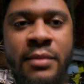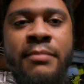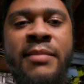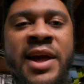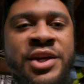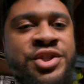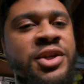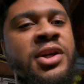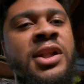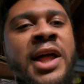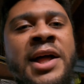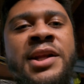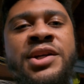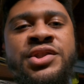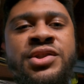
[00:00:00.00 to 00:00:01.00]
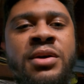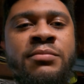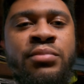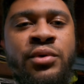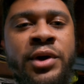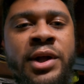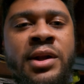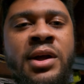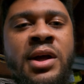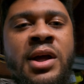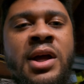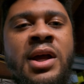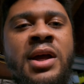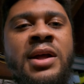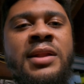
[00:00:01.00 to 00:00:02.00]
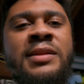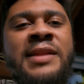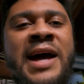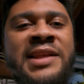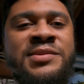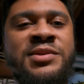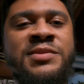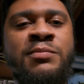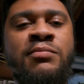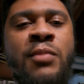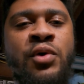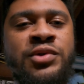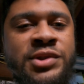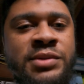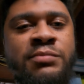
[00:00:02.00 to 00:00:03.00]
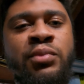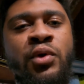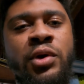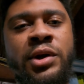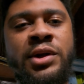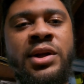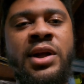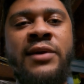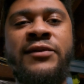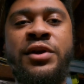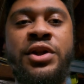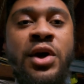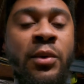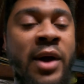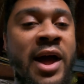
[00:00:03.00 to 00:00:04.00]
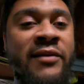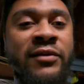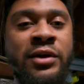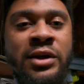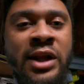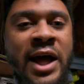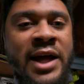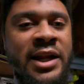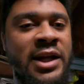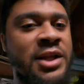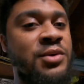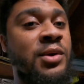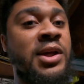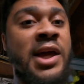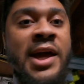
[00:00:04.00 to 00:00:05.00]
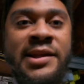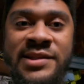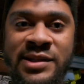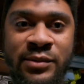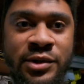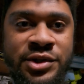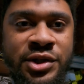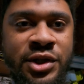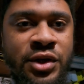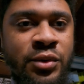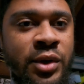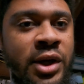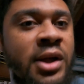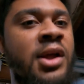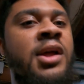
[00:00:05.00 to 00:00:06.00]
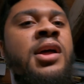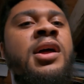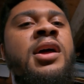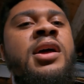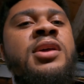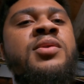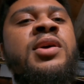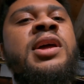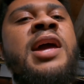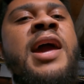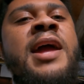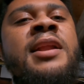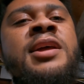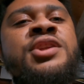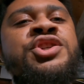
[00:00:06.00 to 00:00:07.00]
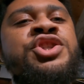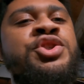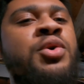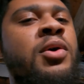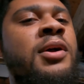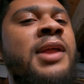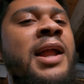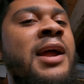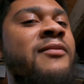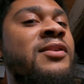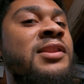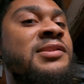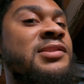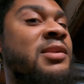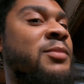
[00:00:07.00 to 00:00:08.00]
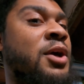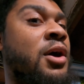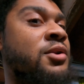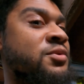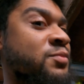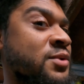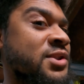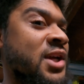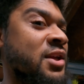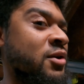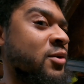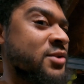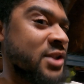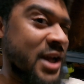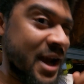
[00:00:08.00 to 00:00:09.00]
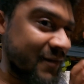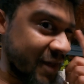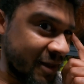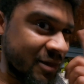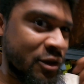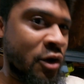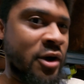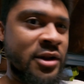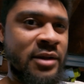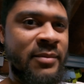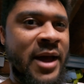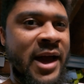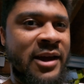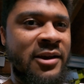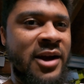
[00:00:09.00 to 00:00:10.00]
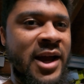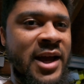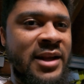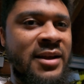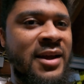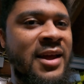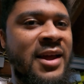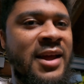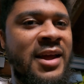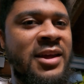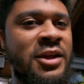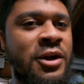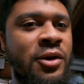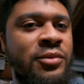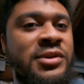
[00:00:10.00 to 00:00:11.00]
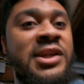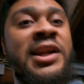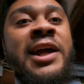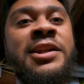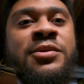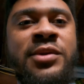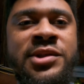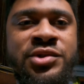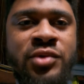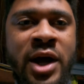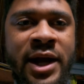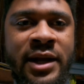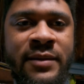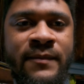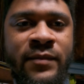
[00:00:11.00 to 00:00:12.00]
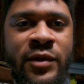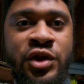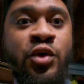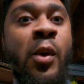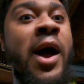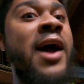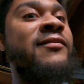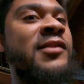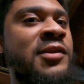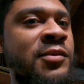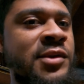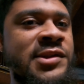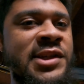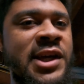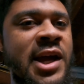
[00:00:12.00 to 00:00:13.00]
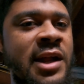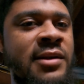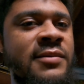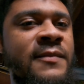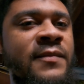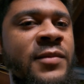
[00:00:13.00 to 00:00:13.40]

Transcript: Make sure your lighting is on point. That's what's most important. If you don't have good lighting and you can't see what you're doing, you can't ensure that everything's going to be one hundred percent. You're always going to have that thought in the back of your head, you know, did I do this right? Do I have to do this again?